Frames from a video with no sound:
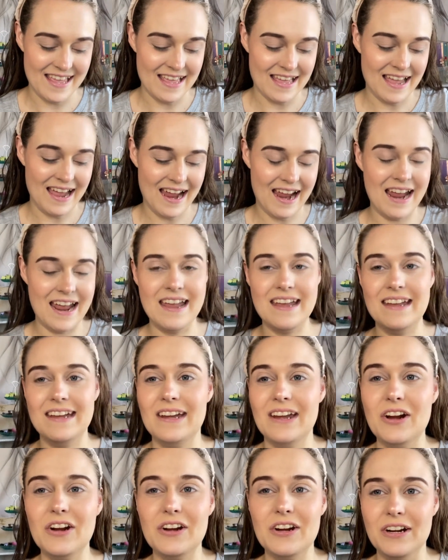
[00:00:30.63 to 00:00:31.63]
I
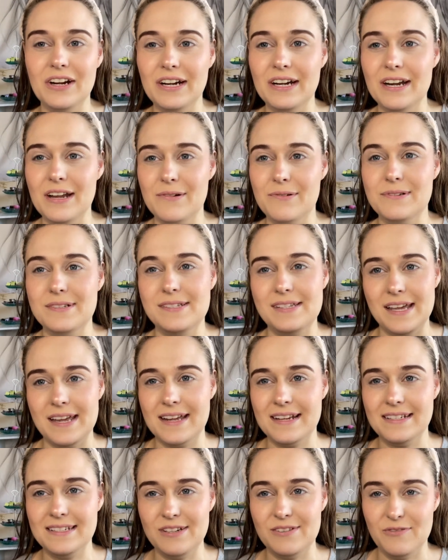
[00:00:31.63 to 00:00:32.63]
heard it was like
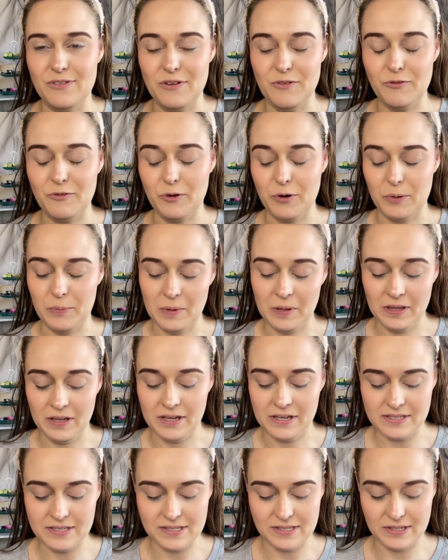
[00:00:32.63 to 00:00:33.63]
a different
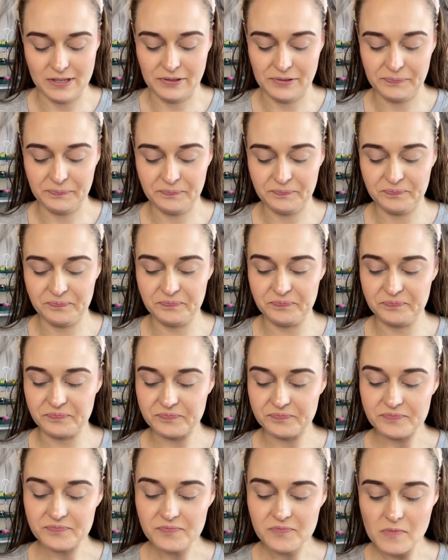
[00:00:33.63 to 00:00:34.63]
formula, so
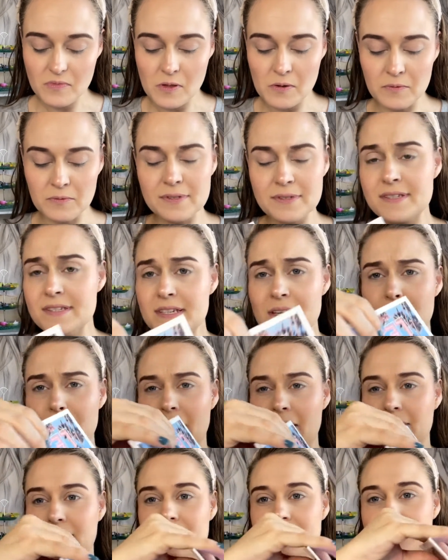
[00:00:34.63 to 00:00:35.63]
we'll see
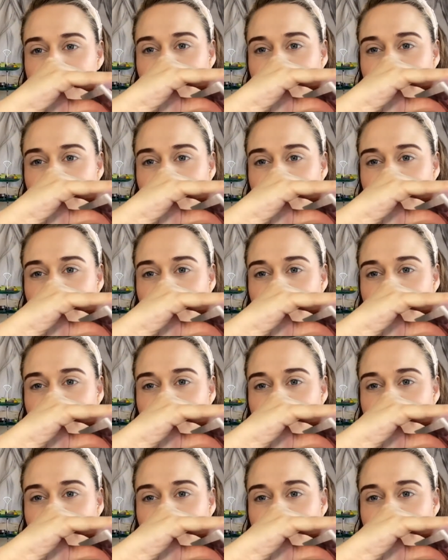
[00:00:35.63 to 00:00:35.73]
about this